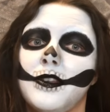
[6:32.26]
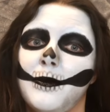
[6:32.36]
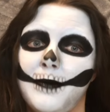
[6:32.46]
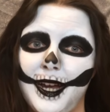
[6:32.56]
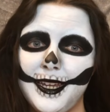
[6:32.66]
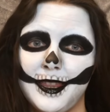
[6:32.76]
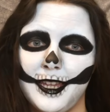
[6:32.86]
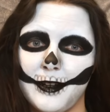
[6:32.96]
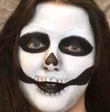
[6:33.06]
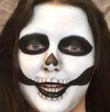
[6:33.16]
So my
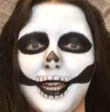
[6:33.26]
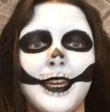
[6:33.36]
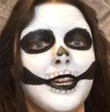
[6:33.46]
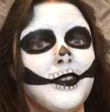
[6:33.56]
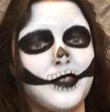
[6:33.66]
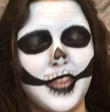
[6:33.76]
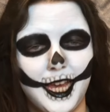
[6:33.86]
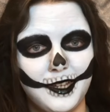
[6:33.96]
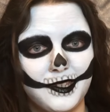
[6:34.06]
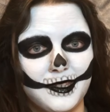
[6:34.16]
theory is
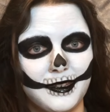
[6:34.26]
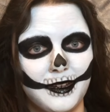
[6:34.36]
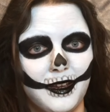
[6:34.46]
this.